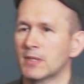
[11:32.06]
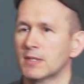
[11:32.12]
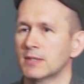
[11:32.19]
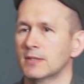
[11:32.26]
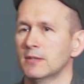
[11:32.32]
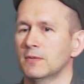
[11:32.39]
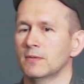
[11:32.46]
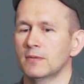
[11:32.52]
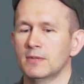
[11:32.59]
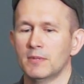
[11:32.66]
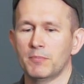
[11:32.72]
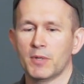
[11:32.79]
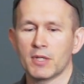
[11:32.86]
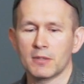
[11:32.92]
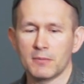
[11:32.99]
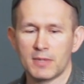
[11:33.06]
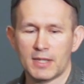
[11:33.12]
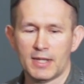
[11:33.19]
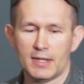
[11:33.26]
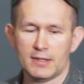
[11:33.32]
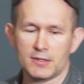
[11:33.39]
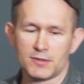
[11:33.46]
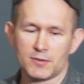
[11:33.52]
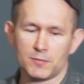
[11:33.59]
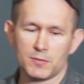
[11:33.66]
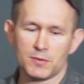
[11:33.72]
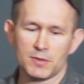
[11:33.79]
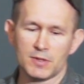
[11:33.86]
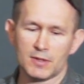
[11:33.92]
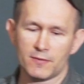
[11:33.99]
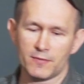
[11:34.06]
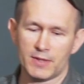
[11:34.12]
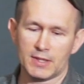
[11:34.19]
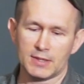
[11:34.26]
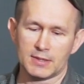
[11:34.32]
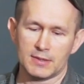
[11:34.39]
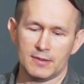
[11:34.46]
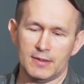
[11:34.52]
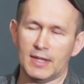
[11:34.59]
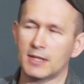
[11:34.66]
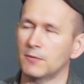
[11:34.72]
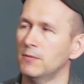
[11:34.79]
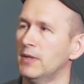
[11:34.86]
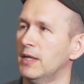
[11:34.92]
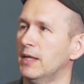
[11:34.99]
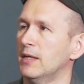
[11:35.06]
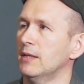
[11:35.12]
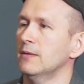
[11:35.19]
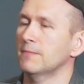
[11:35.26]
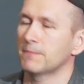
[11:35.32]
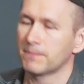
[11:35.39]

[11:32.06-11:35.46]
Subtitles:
So the bottom line is, we're doing things in that way,